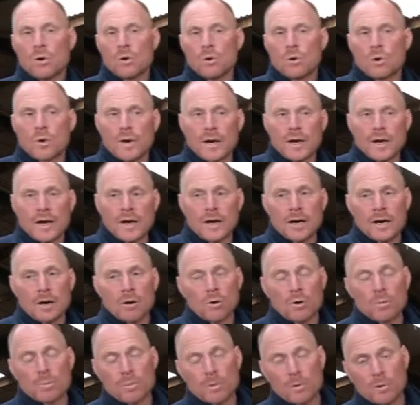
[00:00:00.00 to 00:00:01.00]

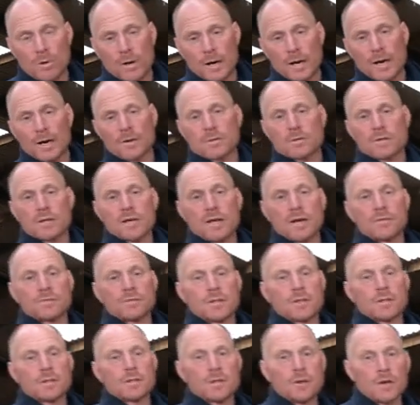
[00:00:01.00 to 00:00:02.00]
All bull calves are
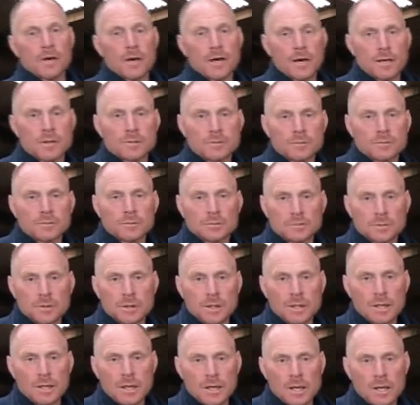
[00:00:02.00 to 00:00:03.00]
left entire.
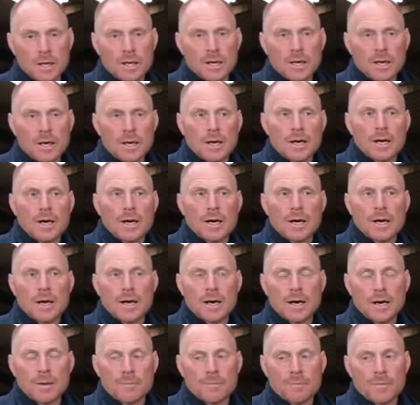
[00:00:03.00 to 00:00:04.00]

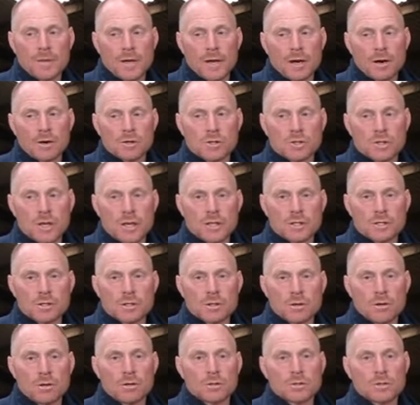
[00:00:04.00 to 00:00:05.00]
They are set
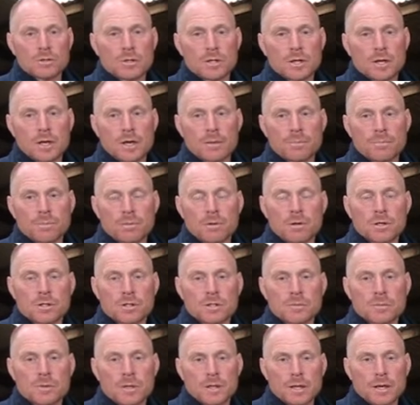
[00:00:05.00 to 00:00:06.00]
stocked at
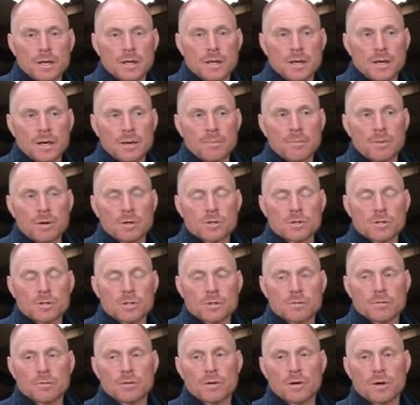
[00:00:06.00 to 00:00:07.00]
approximately
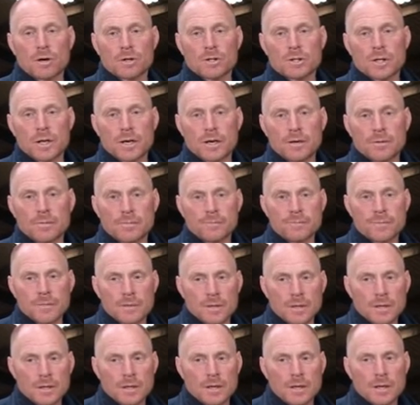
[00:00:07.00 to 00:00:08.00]
bunches of 30.
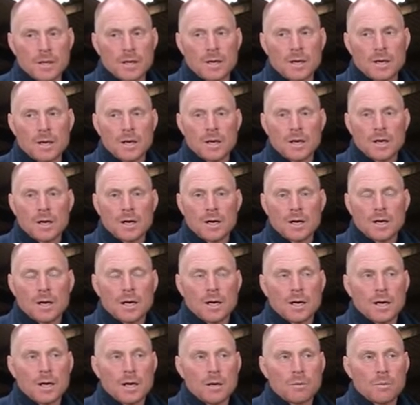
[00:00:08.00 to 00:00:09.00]

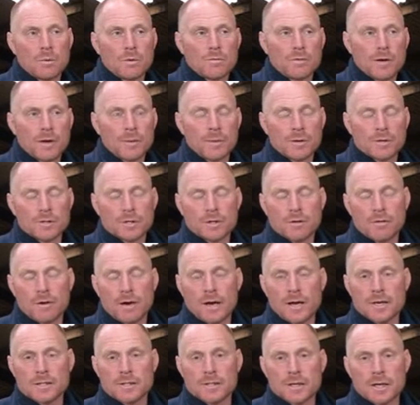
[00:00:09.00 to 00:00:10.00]
We're very much a
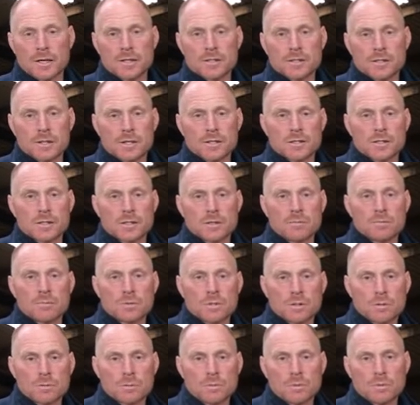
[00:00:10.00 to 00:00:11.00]
grassland
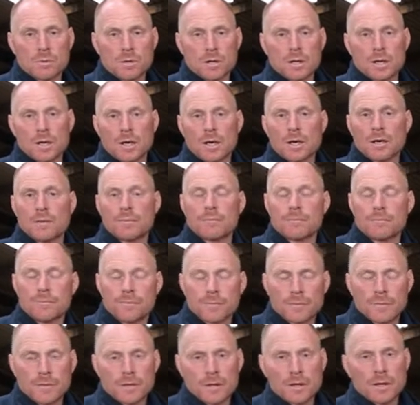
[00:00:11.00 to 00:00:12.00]
system, so
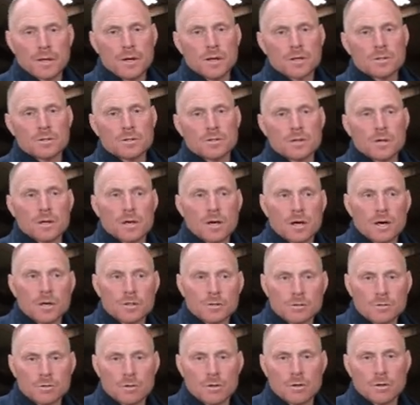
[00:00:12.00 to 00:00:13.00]
the
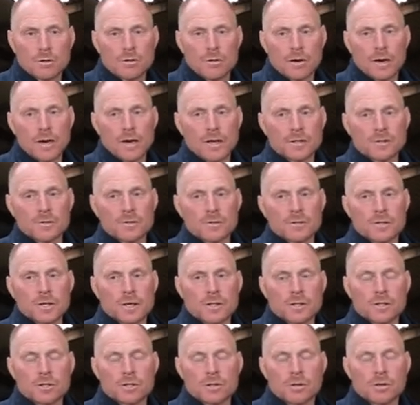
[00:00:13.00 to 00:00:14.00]
cows are on grass,
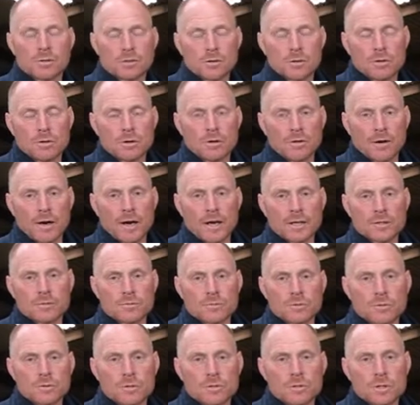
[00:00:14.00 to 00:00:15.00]
set stocked on
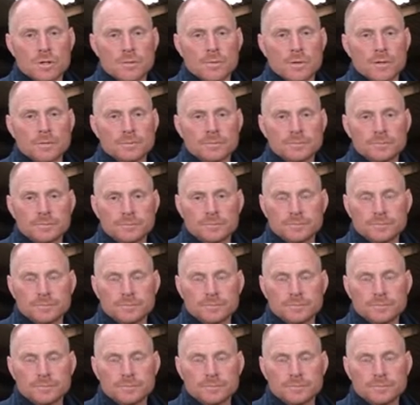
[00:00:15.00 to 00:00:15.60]
grass through the summer.